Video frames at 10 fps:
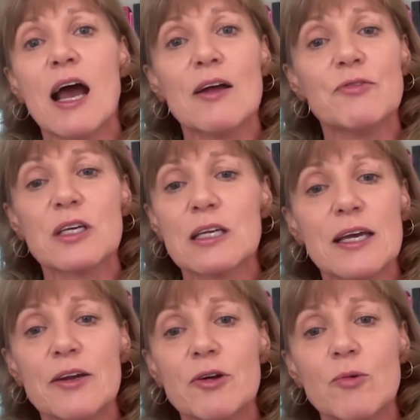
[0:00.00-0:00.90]
And the
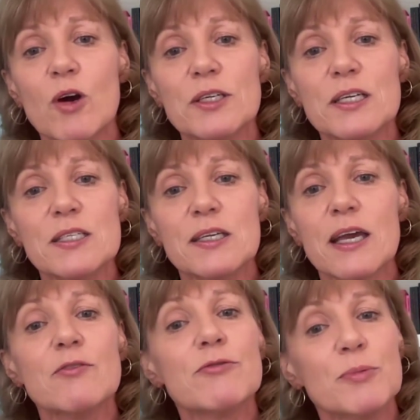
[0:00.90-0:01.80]
Clara one is
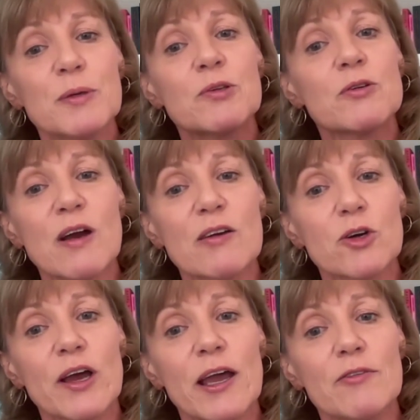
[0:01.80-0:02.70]
again for people who've
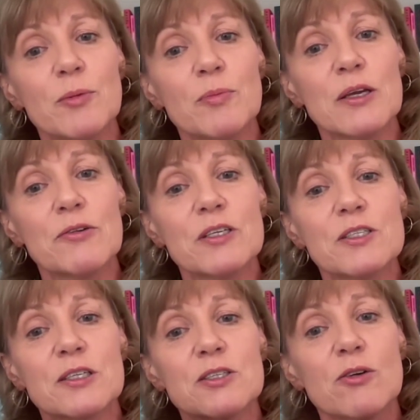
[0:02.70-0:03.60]
got heavy
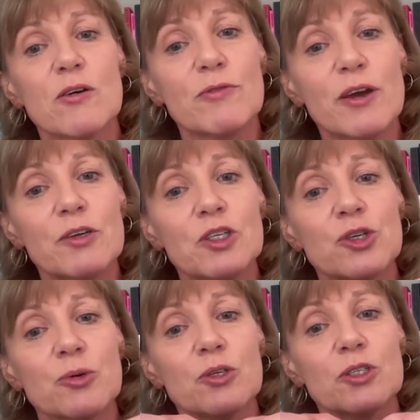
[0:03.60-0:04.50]
periods and it's got a very
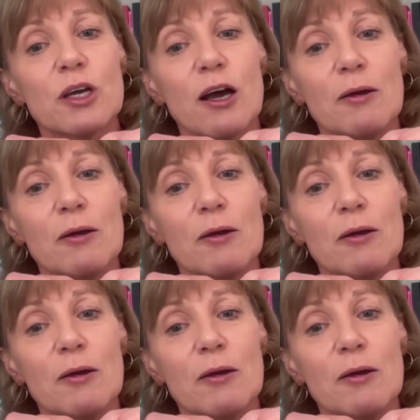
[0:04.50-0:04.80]
short